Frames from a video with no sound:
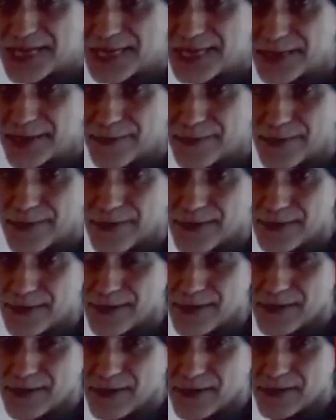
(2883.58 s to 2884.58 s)
athletic,
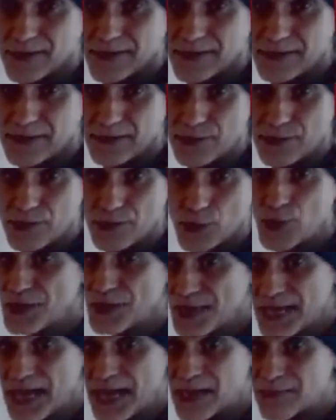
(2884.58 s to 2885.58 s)

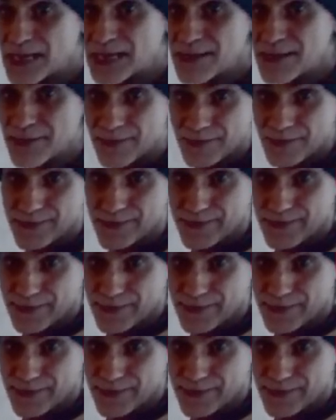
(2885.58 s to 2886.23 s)
join the army.